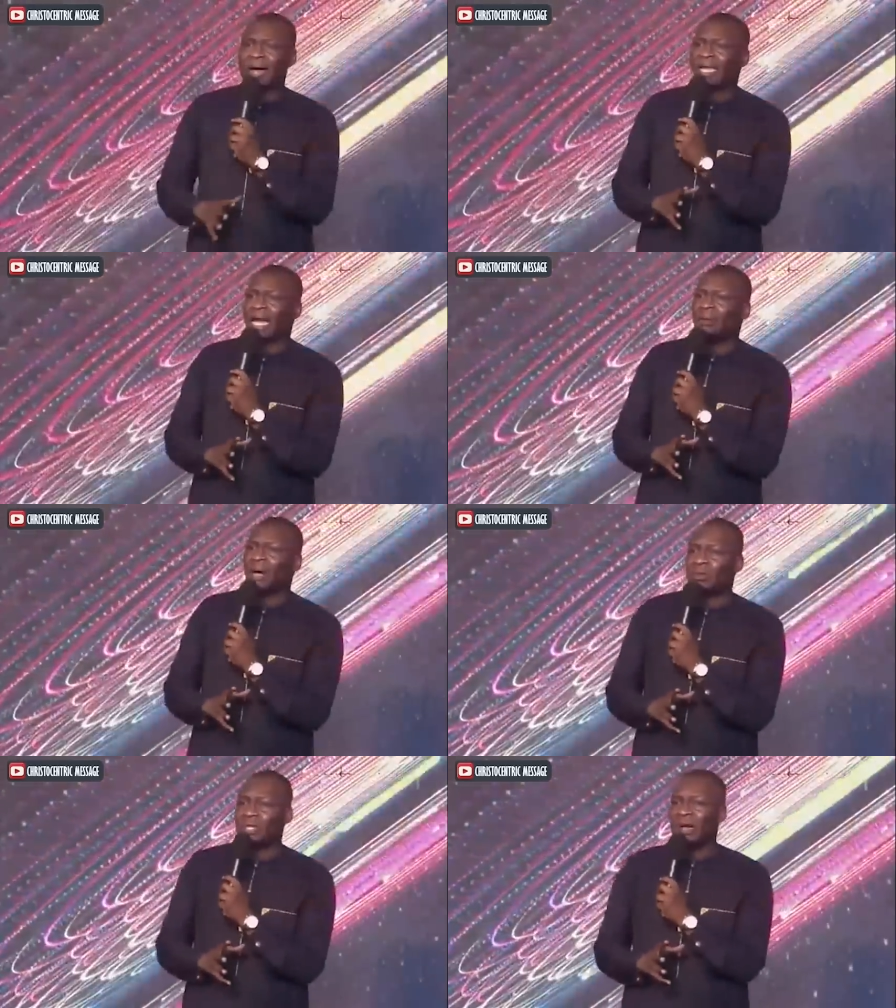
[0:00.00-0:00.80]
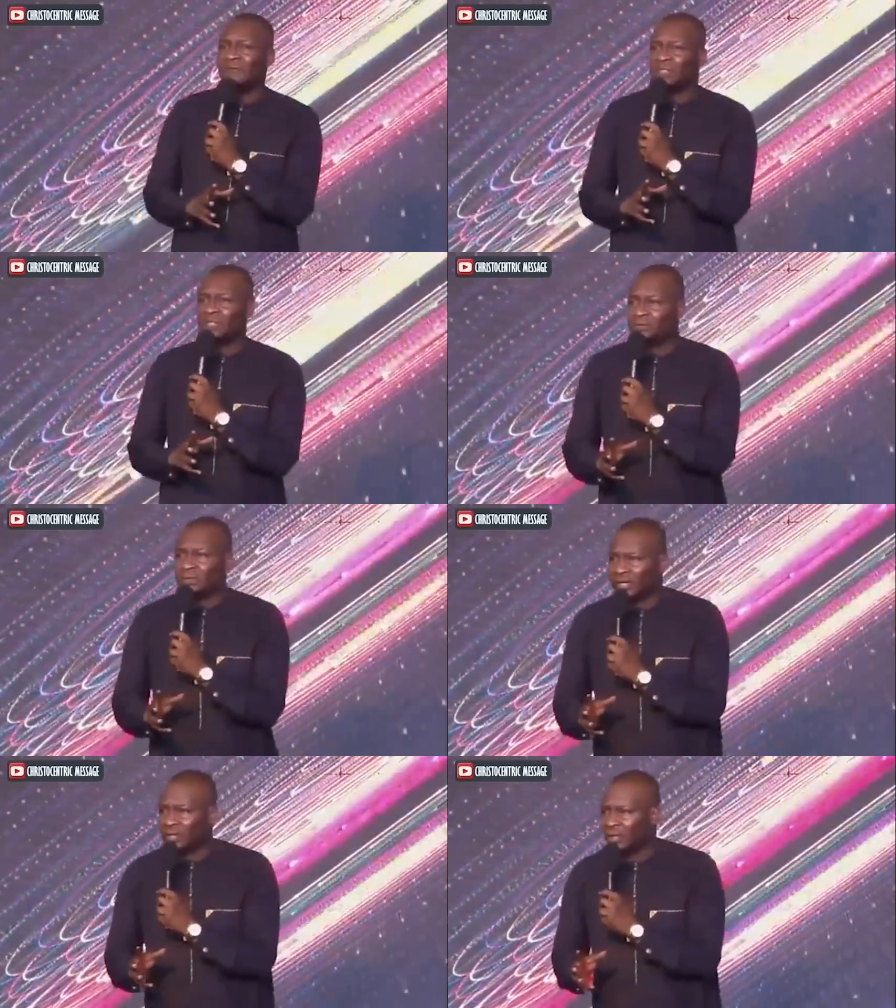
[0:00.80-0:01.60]
by now I would have
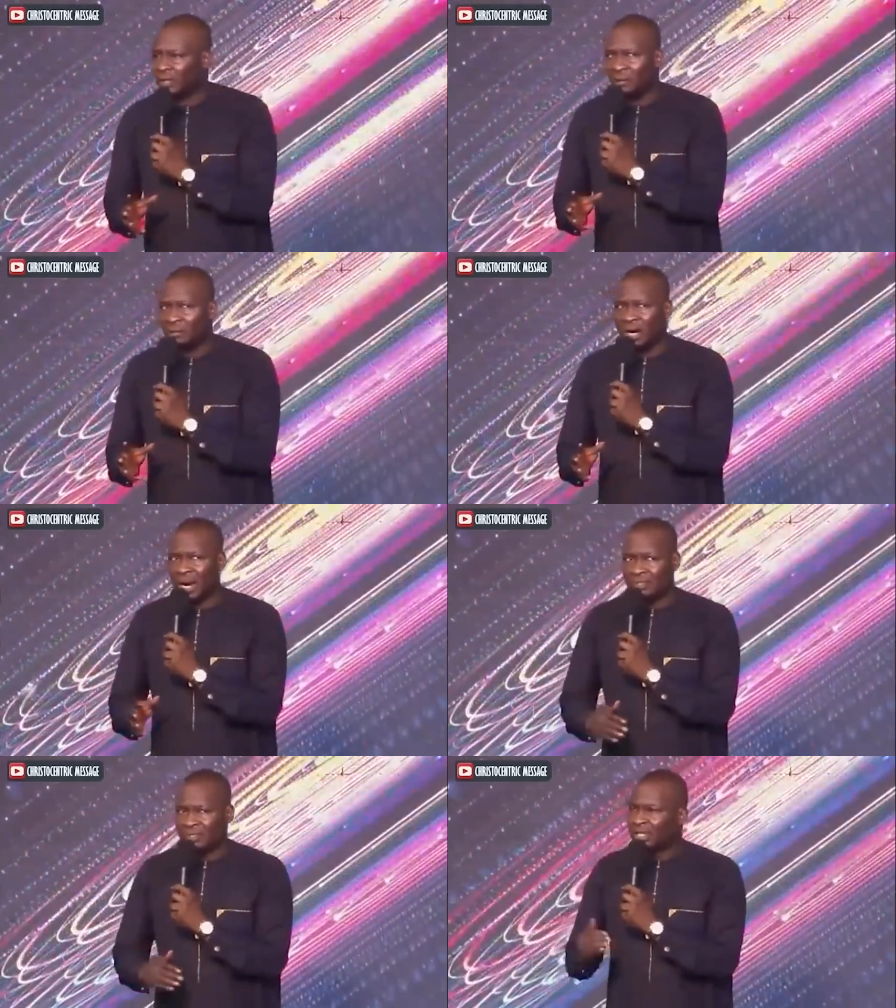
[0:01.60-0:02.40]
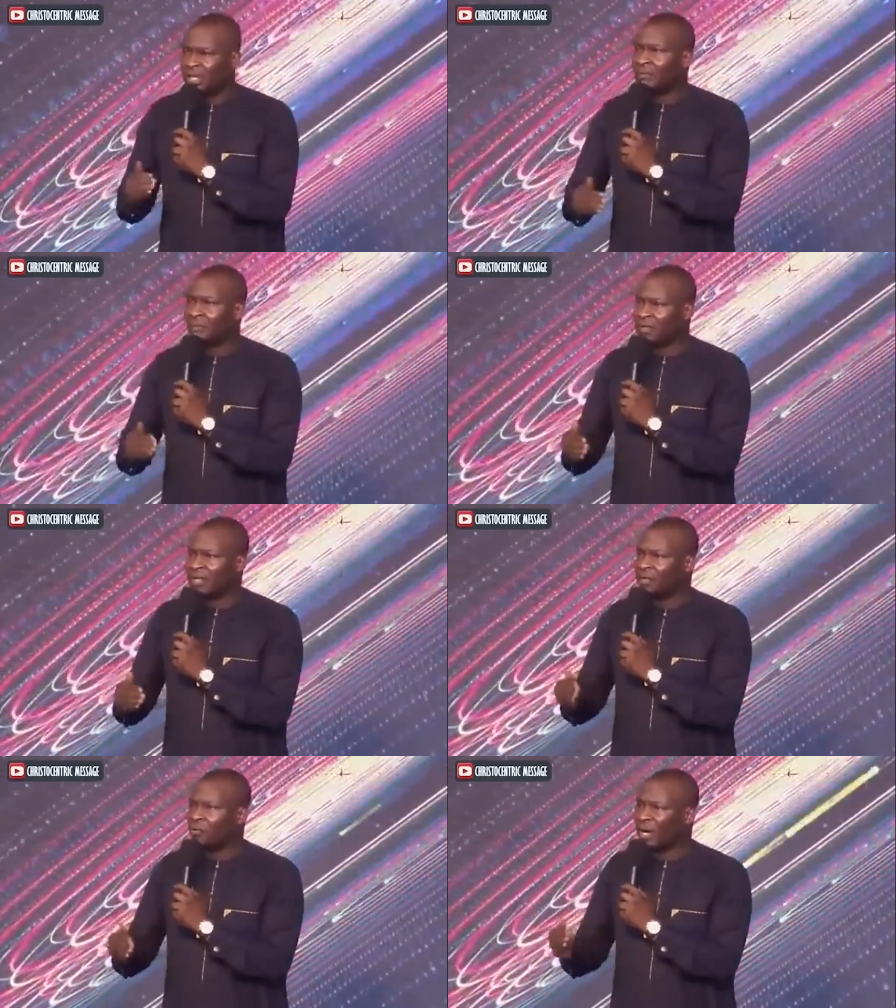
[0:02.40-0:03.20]
children, but I'm still a
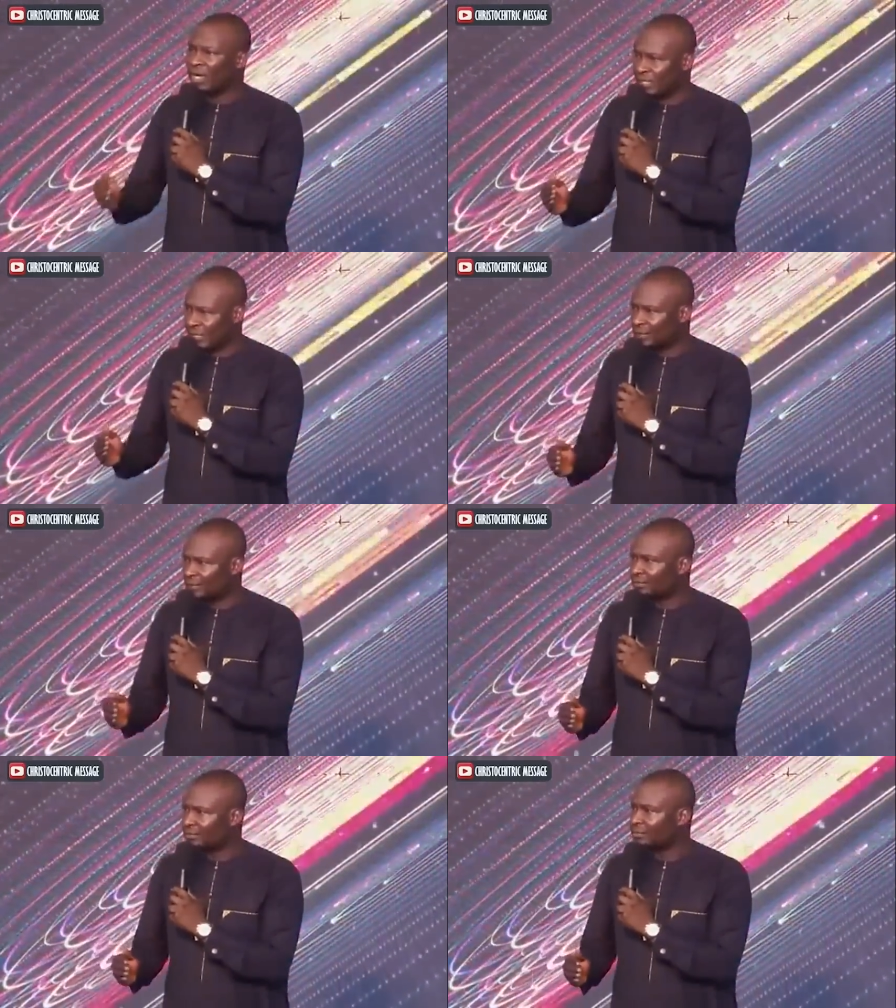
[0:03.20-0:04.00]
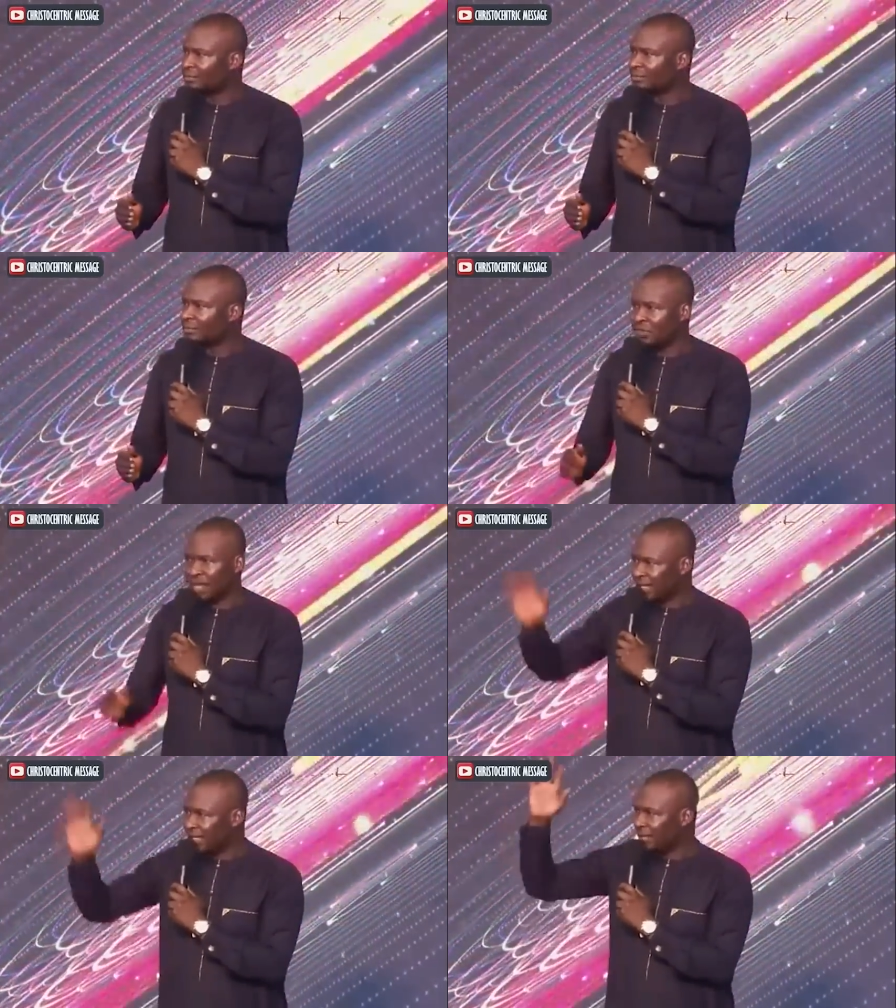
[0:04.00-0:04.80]
mother in waiting.
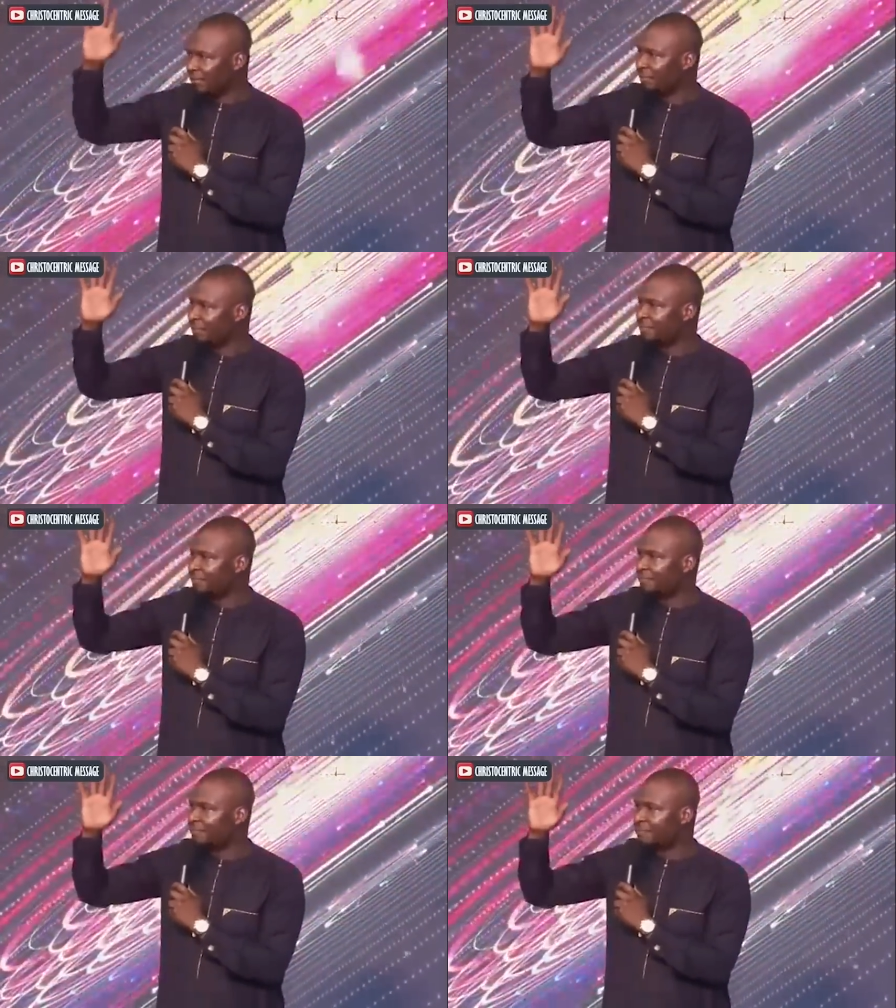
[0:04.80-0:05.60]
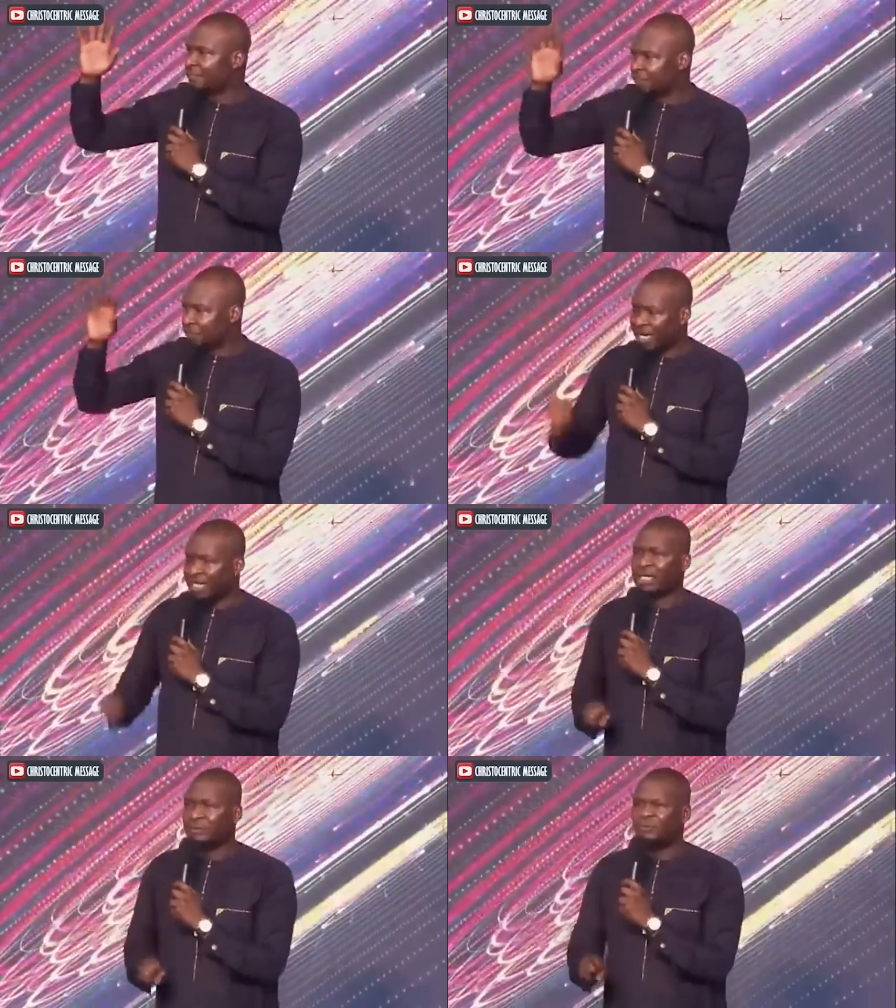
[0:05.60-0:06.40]
Thank him.
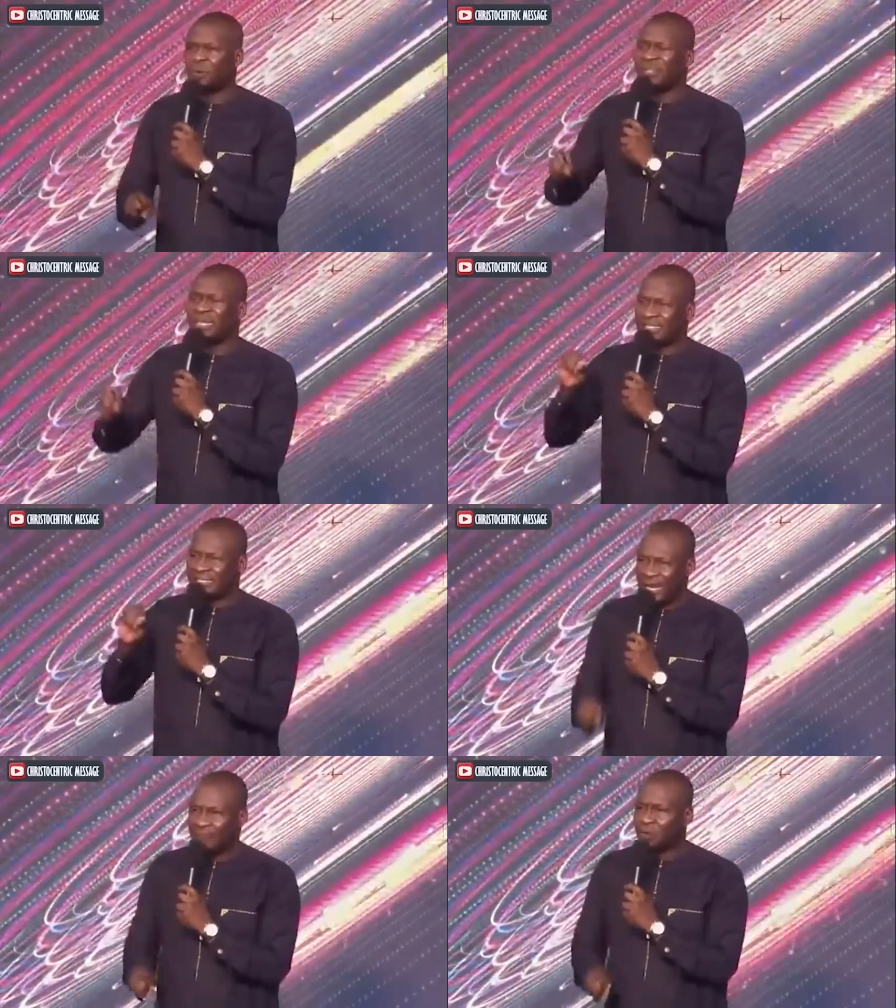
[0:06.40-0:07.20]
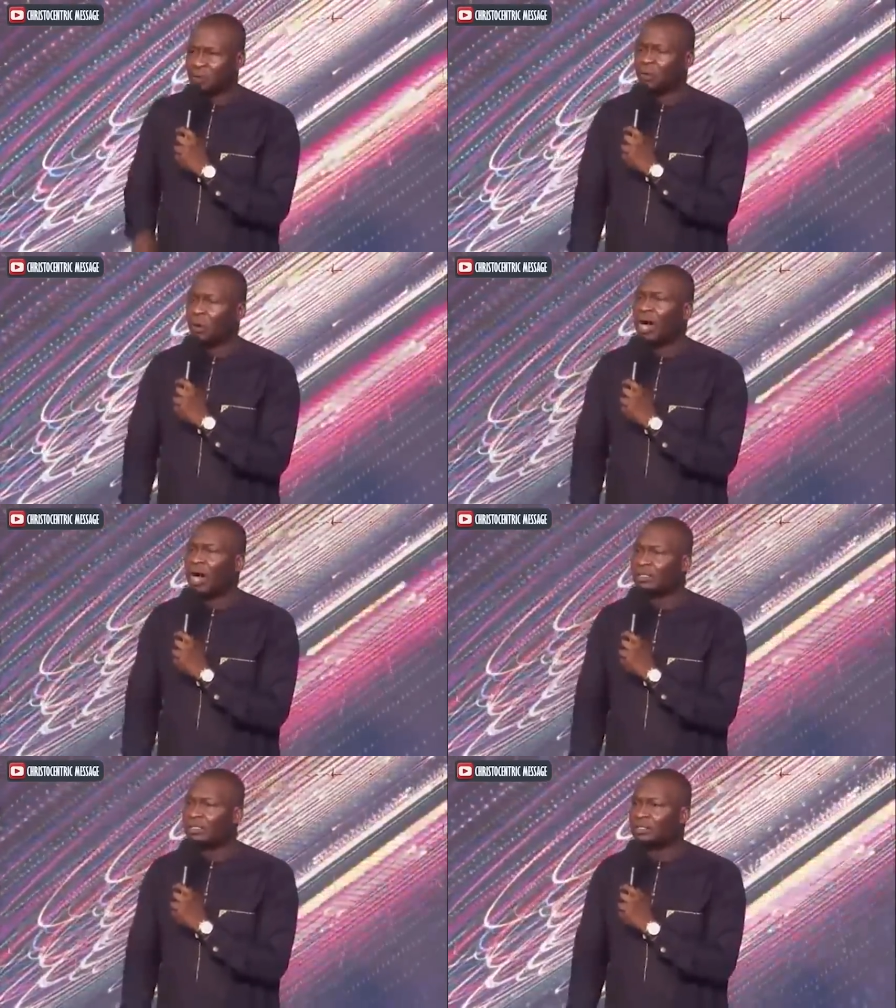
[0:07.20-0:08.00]
Thank him from the depth of your
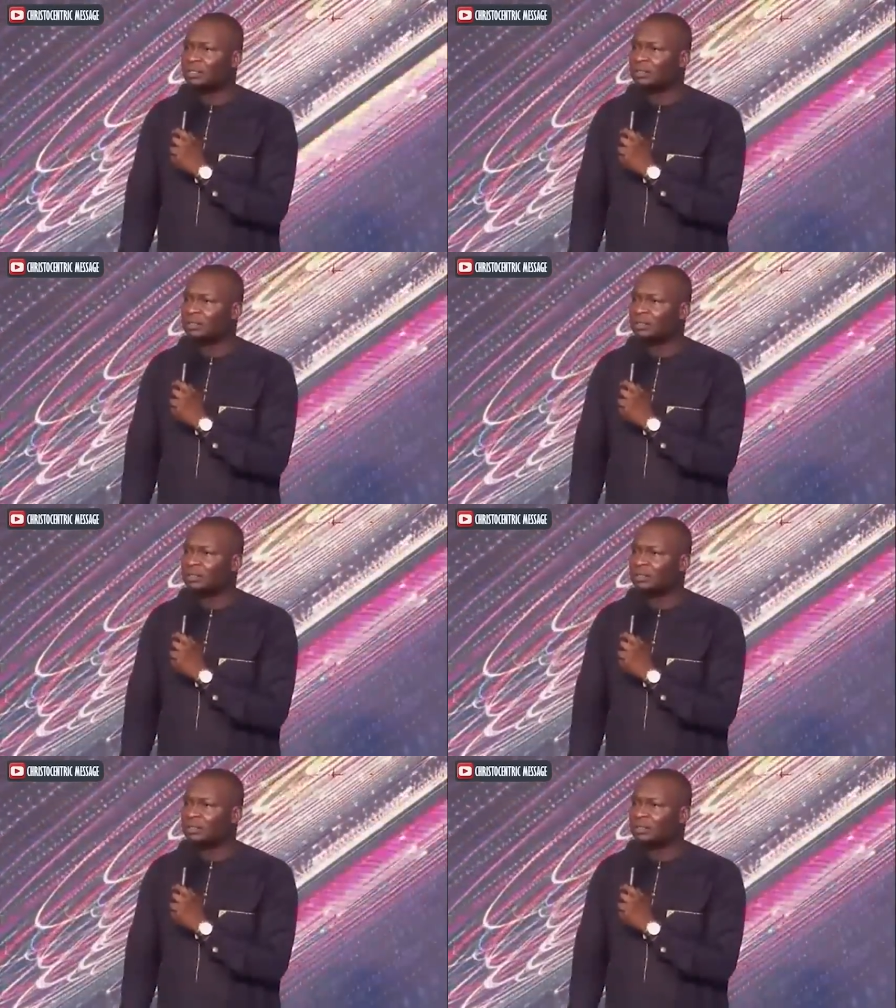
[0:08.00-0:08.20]
heart.